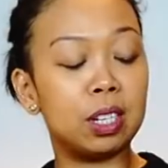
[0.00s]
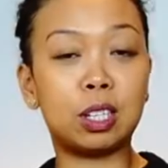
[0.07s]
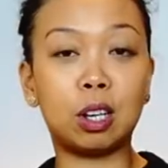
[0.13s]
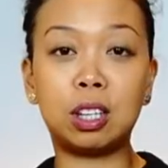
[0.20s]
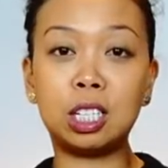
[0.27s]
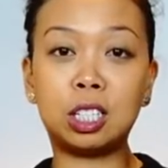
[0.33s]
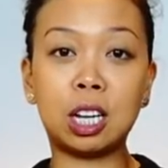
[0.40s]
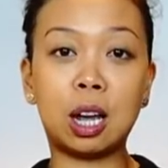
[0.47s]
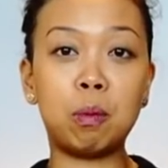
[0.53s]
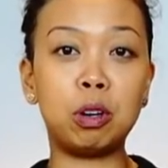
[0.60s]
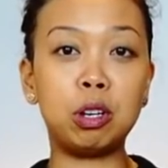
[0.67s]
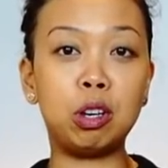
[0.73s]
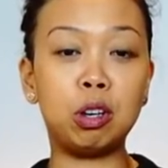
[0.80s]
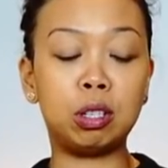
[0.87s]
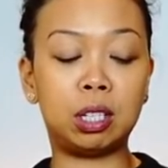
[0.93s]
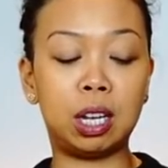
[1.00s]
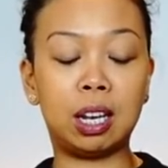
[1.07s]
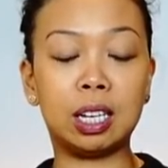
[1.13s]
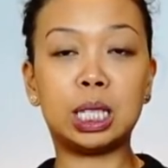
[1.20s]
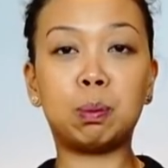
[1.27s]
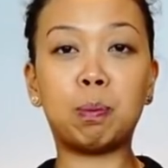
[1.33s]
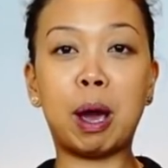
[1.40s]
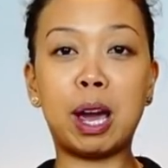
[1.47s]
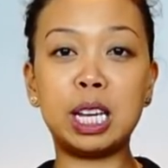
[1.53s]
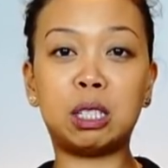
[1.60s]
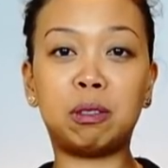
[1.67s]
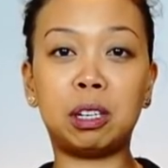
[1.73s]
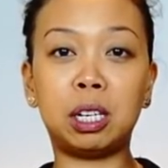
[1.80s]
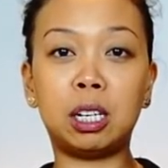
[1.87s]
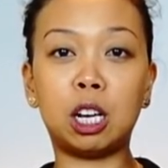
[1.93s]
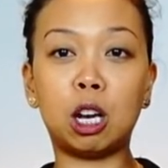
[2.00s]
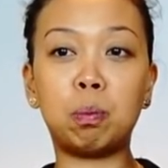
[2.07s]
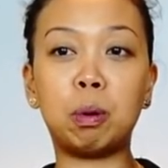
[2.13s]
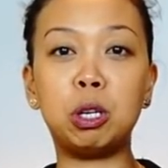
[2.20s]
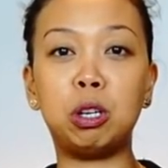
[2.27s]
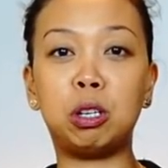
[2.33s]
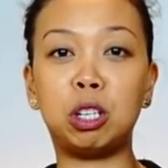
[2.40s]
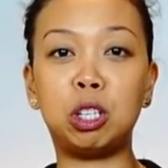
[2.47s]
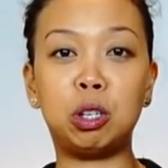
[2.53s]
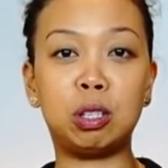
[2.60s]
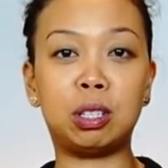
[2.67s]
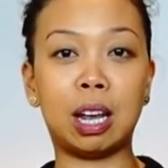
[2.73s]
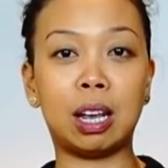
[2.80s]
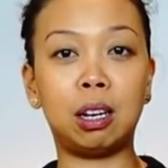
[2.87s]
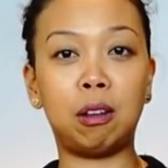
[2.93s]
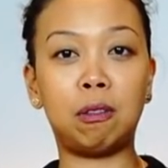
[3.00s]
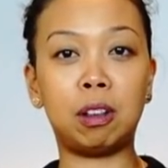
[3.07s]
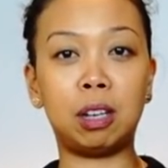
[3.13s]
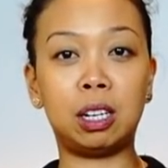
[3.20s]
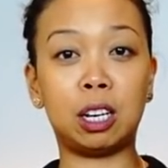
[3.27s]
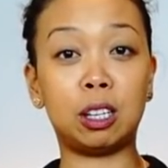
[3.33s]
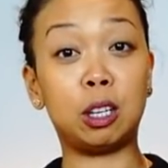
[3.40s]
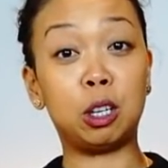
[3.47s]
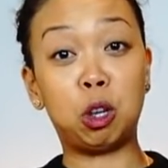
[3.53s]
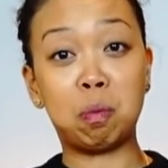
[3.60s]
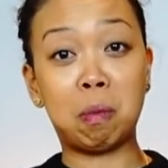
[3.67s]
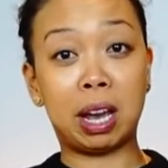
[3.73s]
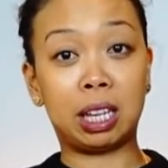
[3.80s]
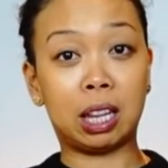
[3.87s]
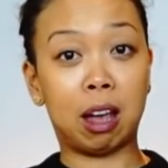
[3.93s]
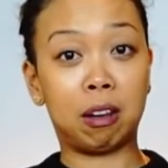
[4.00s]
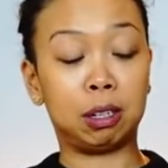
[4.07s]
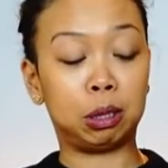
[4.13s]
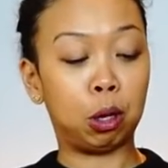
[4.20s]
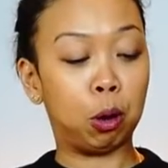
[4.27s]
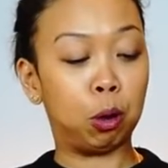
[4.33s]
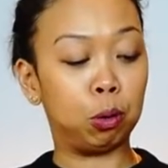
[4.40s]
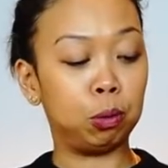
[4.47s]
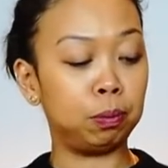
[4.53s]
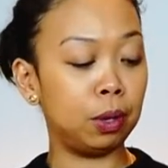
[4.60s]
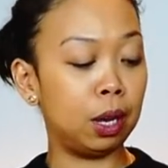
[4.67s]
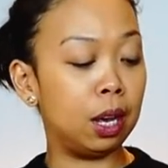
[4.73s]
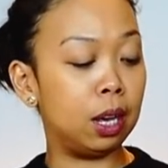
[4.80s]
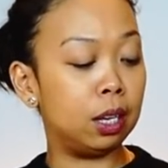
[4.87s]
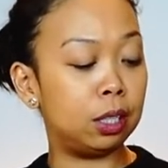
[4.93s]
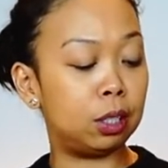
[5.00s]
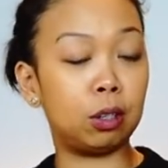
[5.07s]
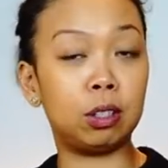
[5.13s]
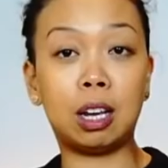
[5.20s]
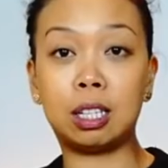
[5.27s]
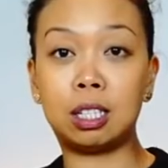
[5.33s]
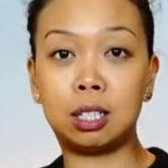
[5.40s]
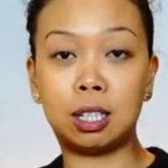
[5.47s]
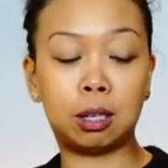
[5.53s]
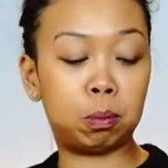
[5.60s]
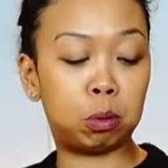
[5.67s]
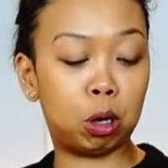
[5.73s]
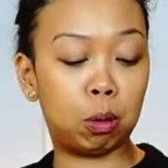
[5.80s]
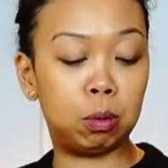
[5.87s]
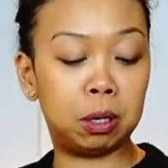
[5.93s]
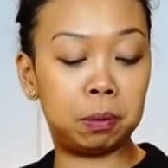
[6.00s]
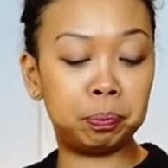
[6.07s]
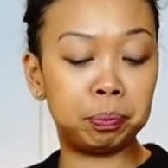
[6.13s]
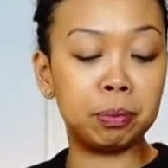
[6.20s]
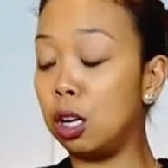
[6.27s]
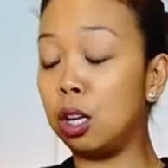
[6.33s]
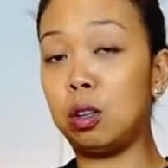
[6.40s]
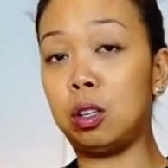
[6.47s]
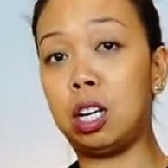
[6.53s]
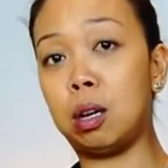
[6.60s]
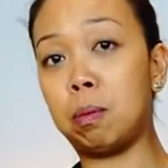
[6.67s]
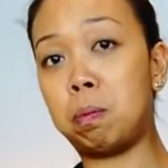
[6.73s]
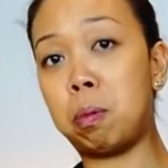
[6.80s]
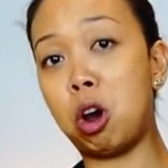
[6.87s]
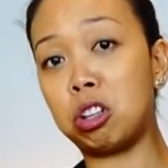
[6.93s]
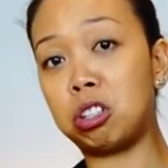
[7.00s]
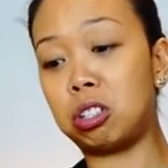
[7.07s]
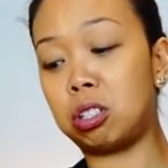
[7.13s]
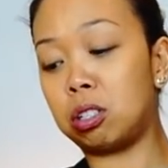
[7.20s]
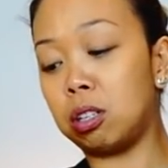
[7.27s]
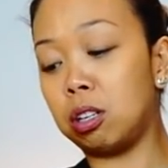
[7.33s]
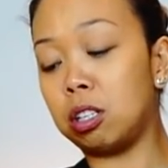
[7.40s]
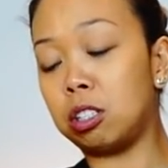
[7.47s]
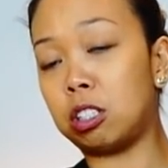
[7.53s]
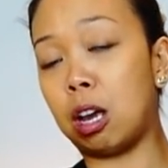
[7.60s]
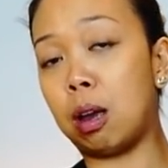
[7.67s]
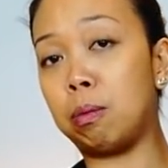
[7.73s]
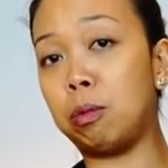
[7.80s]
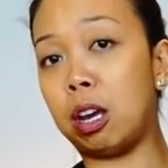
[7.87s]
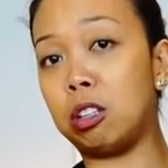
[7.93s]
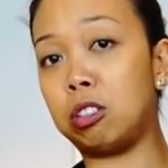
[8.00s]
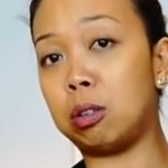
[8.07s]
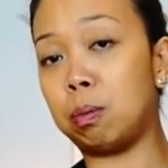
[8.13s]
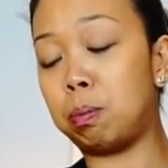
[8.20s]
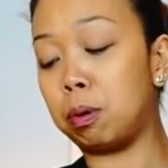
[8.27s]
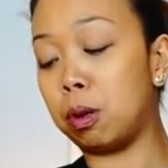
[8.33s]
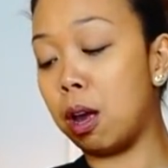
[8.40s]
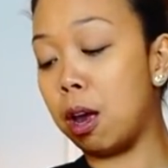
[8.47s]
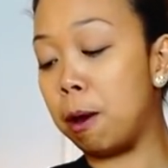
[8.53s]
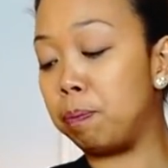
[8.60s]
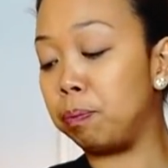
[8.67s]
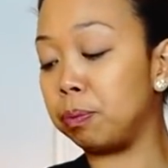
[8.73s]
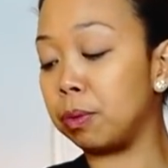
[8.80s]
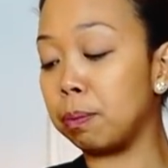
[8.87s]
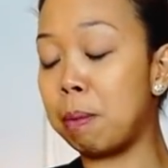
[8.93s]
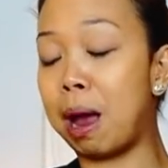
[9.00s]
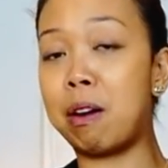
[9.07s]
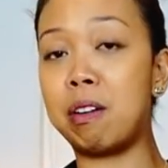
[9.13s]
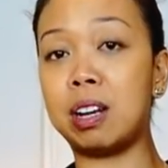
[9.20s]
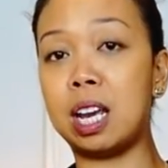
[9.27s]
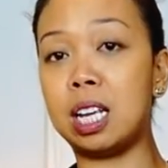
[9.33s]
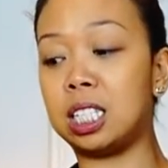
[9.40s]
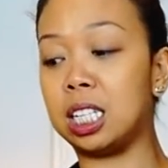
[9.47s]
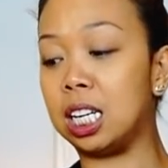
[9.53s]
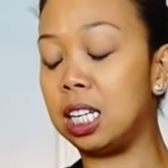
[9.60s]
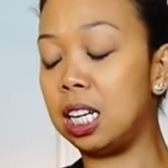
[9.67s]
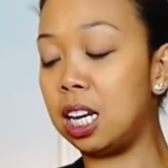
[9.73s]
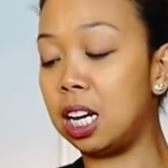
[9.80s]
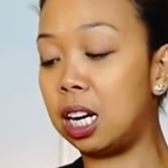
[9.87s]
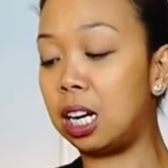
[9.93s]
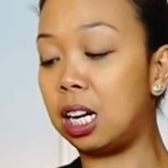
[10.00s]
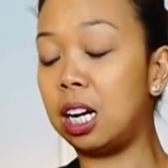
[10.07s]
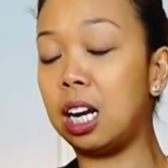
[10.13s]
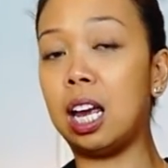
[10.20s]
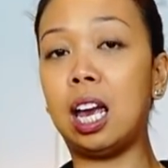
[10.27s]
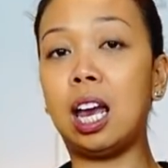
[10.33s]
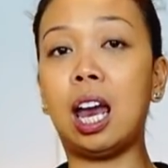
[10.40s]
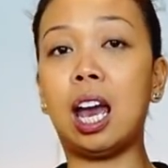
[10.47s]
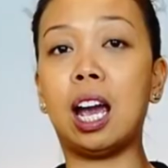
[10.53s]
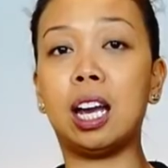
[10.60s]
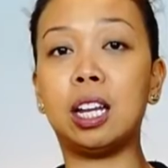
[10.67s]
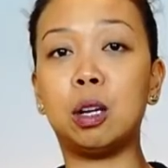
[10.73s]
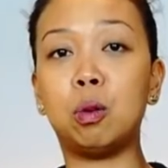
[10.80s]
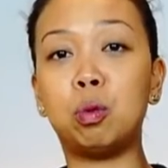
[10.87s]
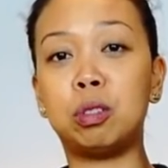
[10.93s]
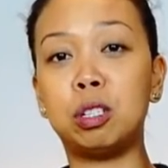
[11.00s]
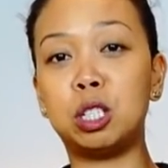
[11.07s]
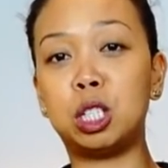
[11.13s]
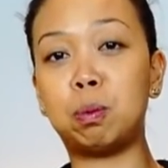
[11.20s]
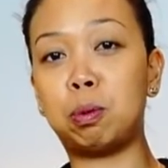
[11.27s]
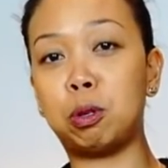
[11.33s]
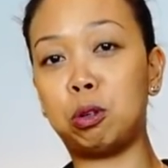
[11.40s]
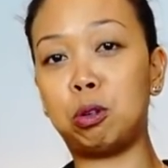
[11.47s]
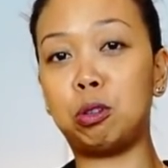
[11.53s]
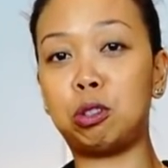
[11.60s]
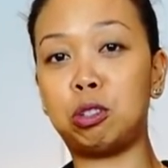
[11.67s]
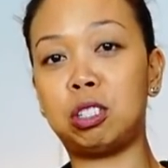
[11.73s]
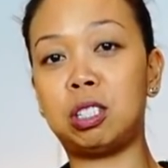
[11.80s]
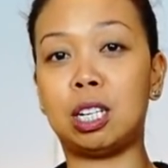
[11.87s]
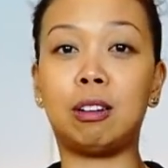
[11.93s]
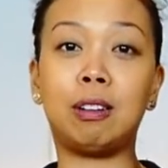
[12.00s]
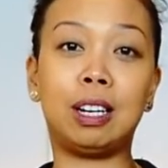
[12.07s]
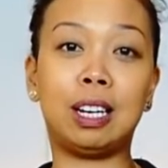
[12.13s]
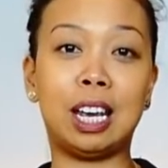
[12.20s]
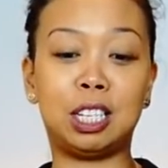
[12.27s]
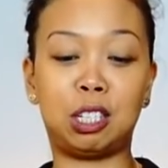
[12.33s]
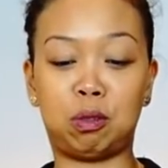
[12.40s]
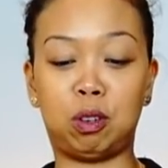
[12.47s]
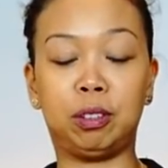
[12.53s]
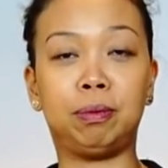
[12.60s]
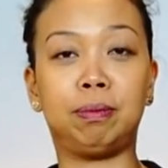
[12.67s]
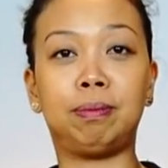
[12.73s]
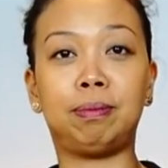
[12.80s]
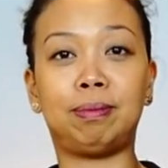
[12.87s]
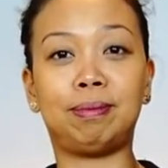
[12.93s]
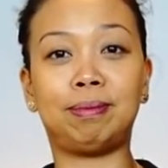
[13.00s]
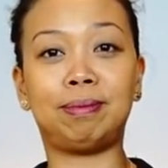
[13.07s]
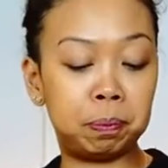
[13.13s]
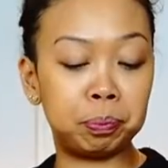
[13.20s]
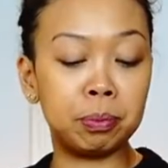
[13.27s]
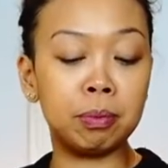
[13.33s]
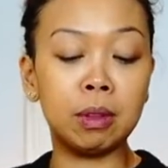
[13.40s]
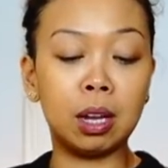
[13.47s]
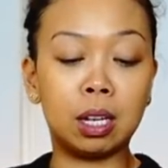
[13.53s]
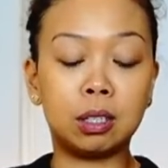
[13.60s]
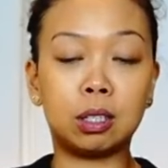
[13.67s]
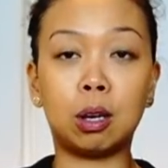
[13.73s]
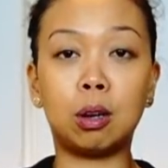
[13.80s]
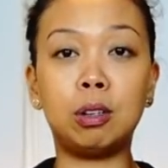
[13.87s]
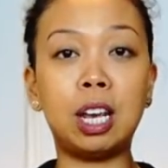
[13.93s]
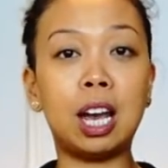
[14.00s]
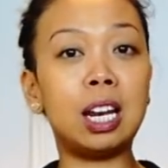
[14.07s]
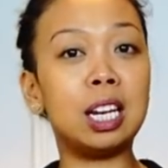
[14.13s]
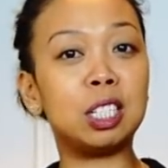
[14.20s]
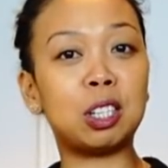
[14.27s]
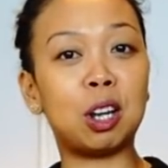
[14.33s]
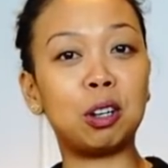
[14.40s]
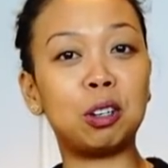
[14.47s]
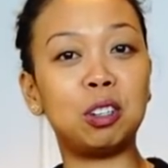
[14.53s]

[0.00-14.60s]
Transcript: So this time we're using a spice vinegar, but you can use any vinegar that you might have at home. So that's not a problem. You need a pot. So I'm going to marinate it in here, and a wooden spoon to stir it later on. So yeah, let's start